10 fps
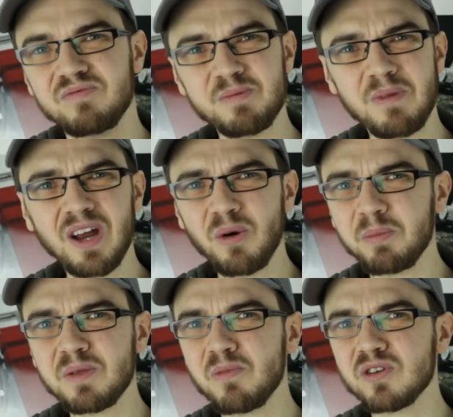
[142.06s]
They might
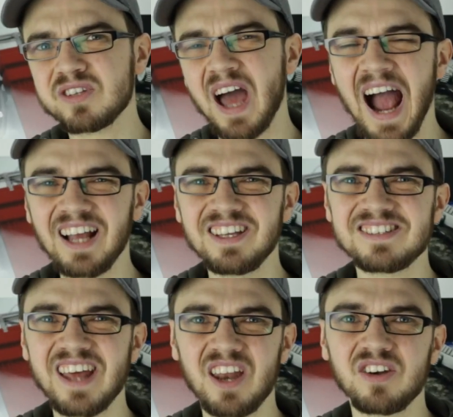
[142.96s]
not be the most
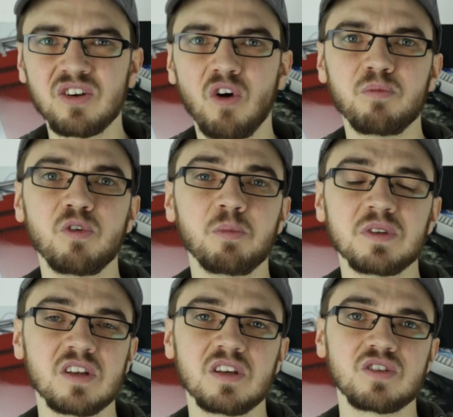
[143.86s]
highest end of
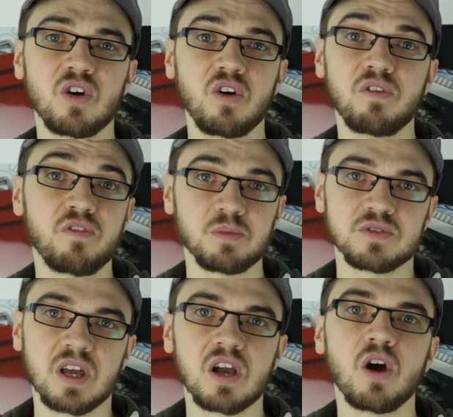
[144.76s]
movement that's on offer from
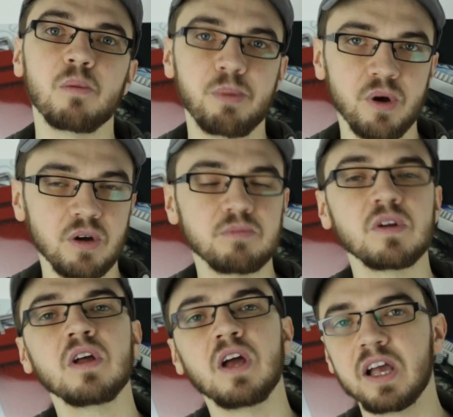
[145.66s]
Seiko, but
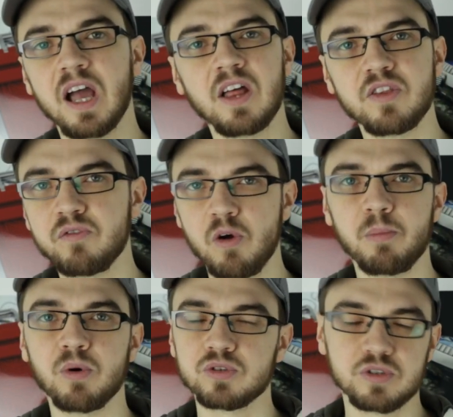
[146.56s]
again, they're
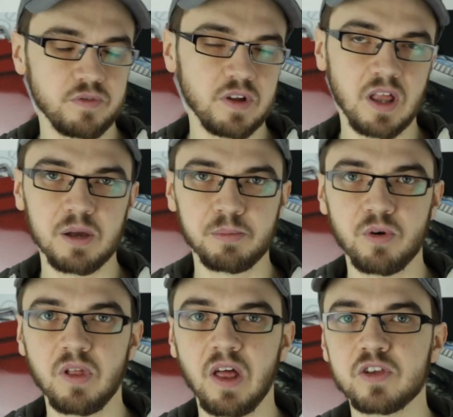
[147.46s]
robust, they're
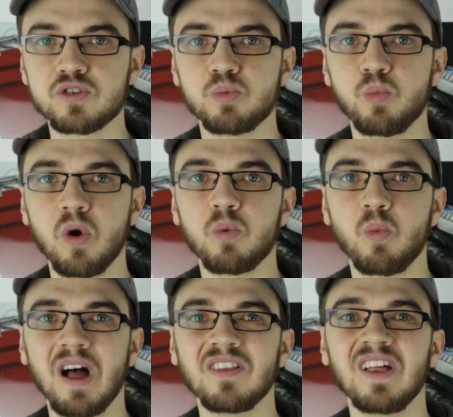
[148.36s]
reliable, and they should work
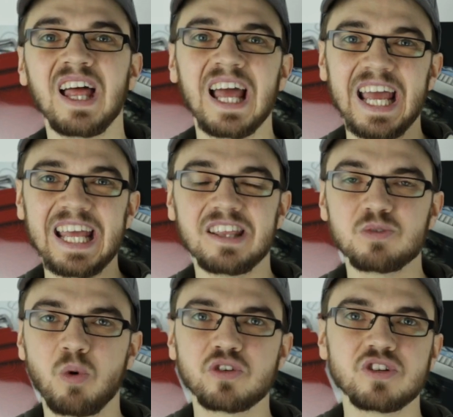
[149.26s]
well in
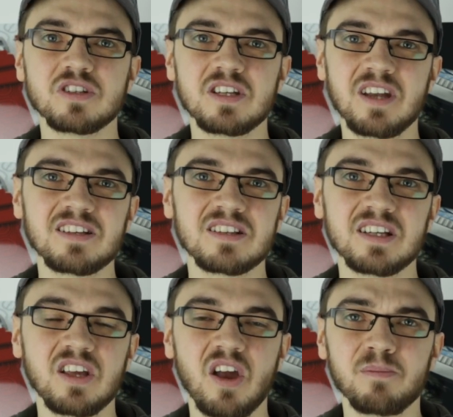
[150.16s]
these watches. They're
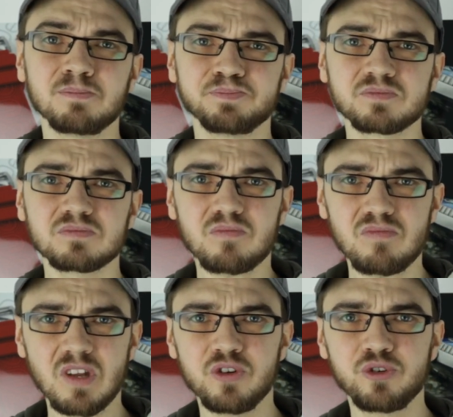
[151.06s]
nicely
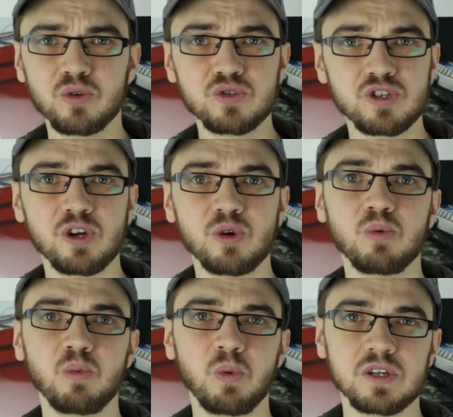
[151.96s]
done too,
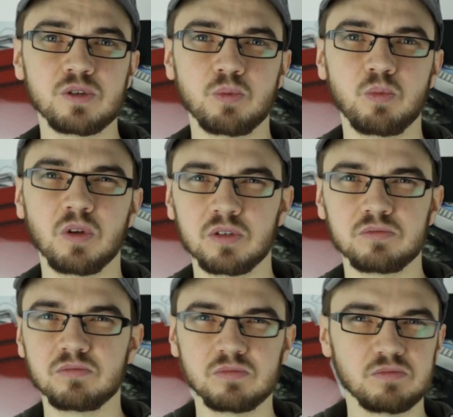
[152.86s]
which will
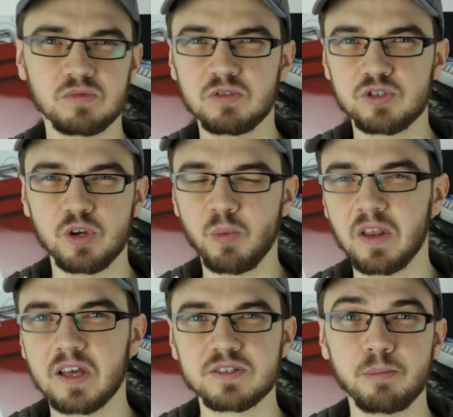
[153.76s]
show you why that's